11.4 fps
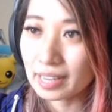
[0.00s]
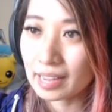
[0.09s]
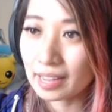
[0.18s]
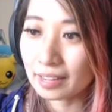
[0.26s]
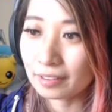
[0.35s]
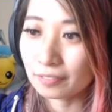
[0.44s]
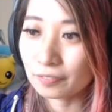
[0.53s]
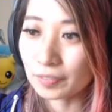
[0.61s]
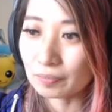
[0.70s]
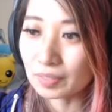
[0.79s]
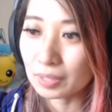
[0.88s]
and
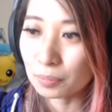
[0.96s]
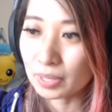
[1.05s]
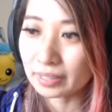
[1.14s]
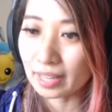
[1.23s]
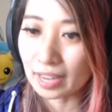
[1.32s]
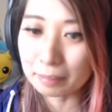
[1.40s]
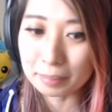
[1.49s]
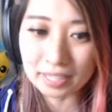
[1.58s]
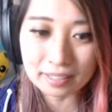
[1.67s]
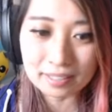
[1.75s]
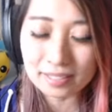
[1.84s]
fifty-one
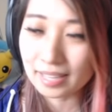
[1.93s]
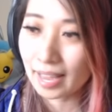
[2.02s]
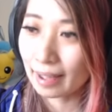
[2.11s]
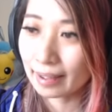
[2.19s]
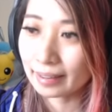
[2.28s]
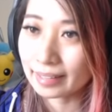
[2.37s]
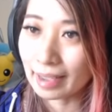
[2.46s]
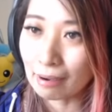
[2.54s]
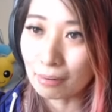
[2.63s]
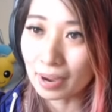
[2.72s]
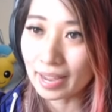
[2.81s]
diamonds, and
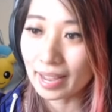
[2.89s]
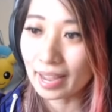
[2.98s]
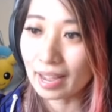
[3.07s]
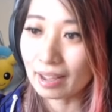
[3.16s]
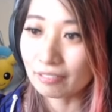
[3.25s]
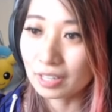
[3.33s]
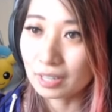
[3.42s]
now I have